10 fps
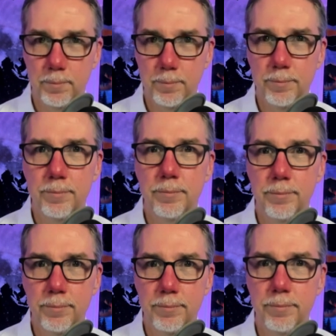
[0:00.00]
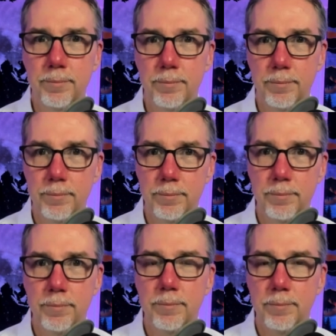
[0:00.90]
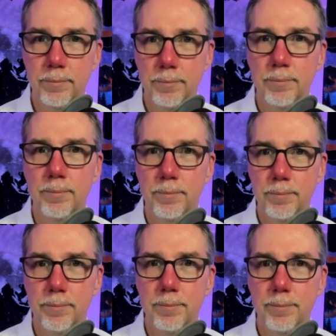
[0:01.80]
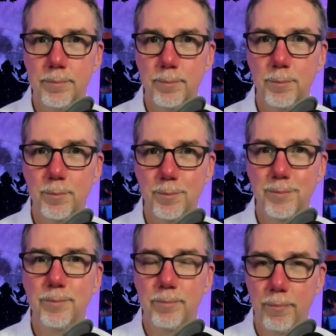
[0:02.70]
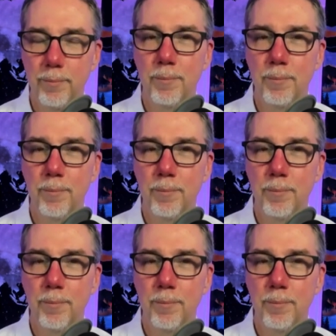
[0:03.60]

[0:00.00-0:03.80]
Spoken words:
(not speaking)